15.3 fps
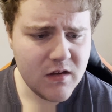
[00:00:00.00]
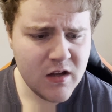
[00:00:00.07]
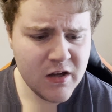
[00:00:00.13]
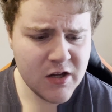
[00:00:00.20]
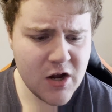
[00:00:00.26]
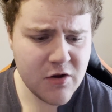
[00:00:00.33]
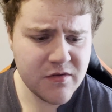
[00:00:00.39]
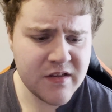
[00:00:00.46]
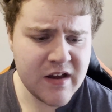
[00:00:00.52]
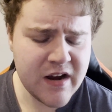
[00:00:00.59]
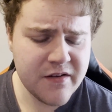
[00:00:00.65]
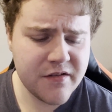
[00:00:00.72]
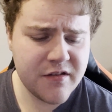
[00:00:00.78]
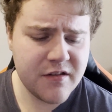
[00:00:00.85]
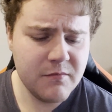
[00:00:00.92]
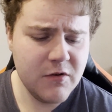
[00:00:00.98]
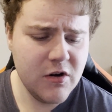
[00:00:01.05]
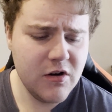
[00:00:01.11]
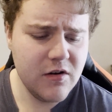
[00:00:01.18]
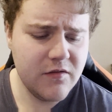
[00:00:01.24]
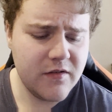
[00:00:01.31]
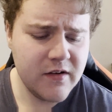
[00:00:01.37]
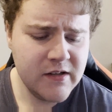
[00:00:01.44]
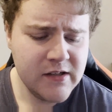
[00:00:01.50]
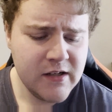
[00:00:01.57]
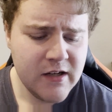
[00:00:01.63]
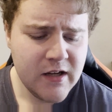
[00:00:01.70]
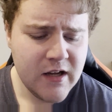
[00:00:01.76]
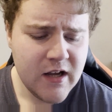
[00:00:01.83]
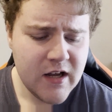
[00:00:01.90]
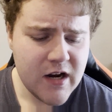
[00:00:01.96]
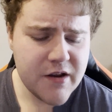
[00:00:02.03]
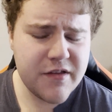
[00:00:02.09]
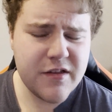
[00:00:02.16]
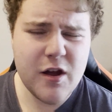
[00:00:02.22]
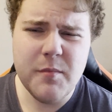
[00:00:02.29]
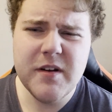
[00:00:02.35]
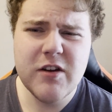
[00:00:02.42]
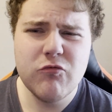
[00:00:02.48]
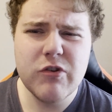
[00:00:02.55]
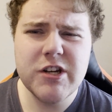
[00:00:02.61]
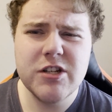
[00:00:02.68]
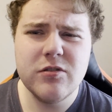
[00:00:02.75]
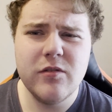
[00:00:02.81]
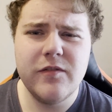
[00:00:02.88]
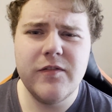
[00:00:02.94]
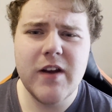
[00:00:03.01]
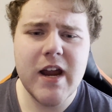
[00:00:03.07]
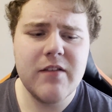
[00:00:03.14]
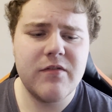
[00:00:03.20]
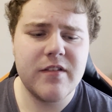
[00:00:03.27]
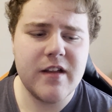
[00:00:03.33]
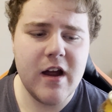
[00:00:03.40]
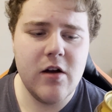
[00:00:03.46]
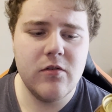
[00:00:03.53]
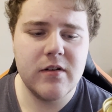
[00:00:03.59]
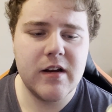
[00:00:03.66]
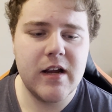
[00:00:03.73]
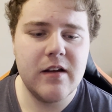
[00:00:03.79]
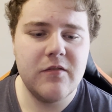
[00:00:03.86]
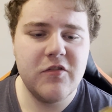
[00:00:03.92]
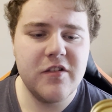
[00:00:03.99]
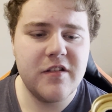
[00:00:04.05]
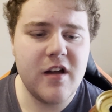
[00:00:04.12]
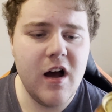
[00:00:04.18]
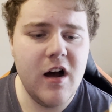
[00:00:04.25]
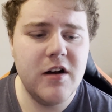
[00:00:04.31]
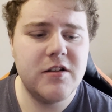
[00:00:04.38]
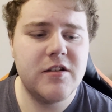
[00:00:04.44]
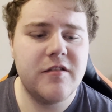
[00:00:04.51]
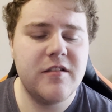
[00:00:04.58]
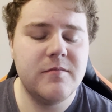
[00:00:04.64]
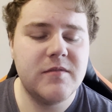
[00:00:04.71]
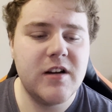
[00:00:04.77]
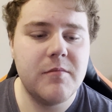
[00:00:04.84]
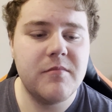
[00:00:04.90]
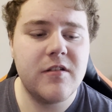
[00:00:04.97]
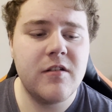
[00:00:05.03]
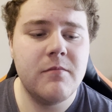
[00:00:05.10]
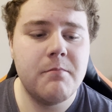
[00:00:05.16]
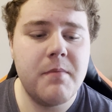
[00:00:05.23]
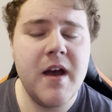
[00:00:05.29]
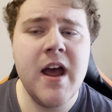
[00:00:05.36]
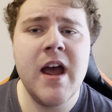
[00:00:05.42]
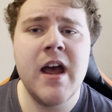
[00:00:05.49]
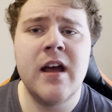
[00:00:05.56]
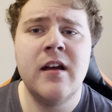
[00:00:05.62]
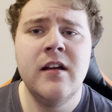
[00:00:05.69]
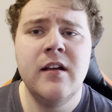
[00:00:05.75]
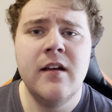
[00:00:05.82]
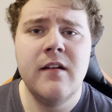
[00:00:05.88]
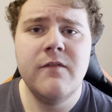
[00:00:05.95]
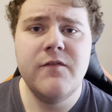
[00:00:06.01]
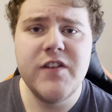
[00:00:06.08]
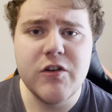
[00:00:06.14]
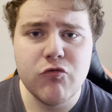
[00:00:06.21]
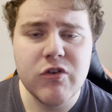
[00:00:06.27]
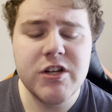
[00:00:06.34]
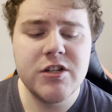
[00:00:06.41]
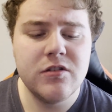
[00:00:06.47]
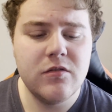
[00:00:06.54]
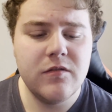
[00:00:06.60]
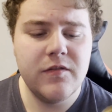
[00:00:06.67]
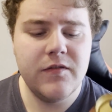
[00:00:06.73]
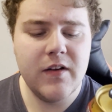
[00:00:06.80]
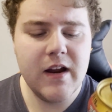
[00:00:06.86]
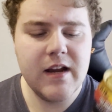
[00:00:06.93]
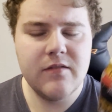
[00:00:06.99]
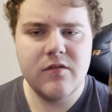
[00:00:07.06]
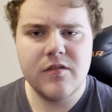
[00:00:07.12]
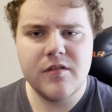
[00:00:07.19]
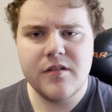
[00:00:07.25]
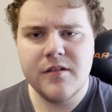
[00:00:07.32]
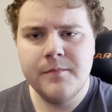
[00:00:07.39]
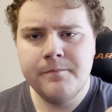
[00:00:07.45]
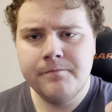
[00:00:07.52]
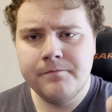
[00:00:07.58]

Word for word: It goes down smooth. There's so many original flavours out there, but it's hard to sometimes compare the original flavours.